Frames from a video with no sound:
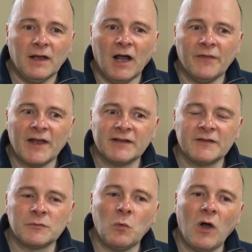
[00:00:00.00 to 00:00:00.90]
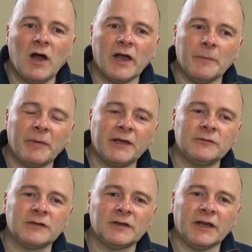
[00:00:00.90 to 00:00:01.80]
And that is why
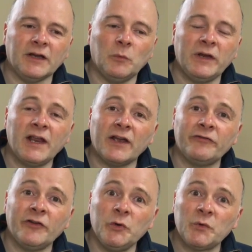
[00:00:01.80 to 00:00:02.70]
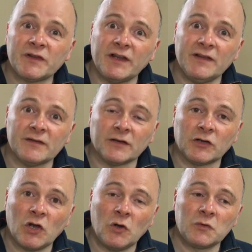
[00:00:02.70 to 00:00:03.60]
apparently we get flu season
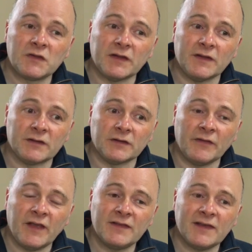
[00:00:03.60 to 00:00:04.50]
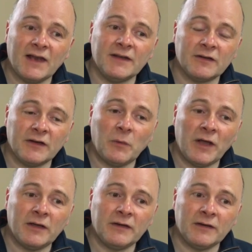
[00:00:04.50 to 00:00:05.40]
and cold season, and they tend,
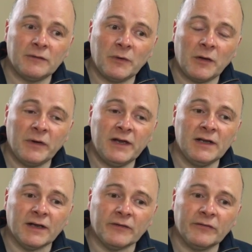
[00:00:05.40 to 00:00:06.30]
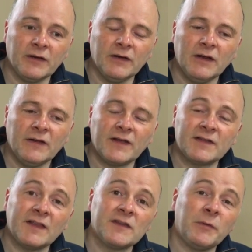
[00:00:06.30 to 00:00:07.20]
where we live, they
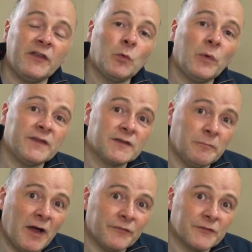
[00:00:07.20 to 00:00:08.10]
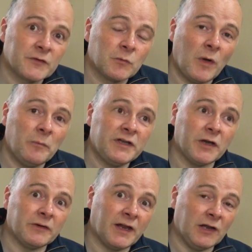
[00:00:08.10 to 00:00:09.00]
tend to be in the winter months when we
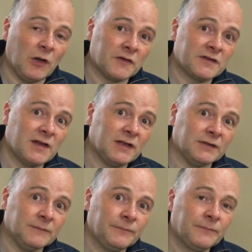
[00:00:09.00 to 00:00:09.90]
don't get a lot of sun.